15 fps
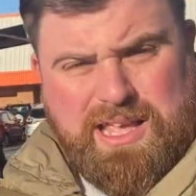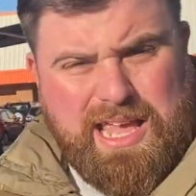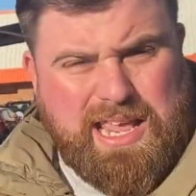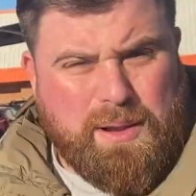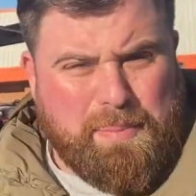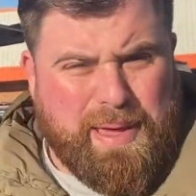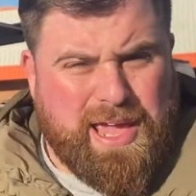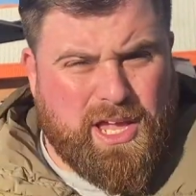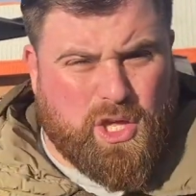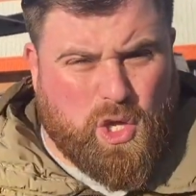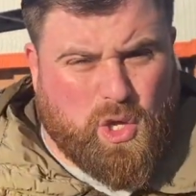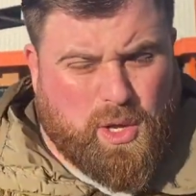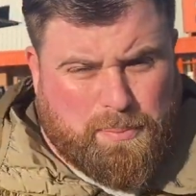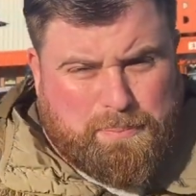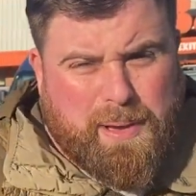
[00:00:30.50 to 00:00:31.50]
in a
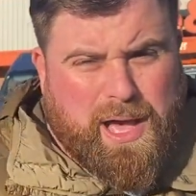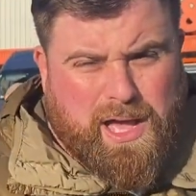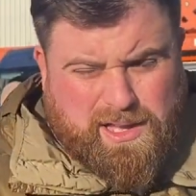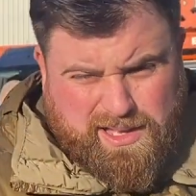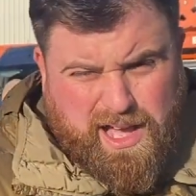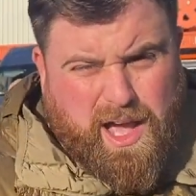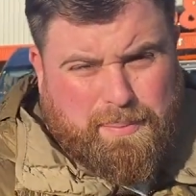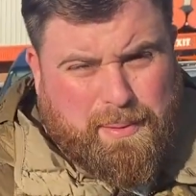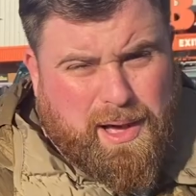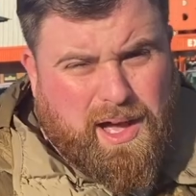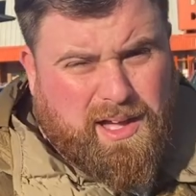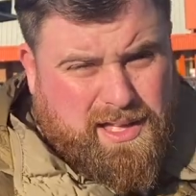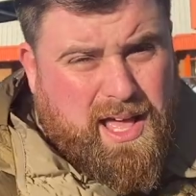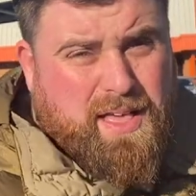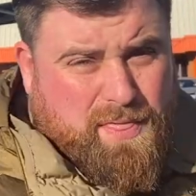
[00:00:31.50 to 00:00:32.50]
B&Q park, car
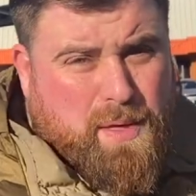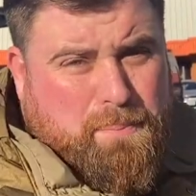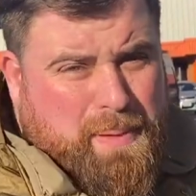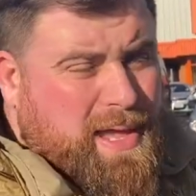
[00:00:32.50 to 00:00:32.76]
park than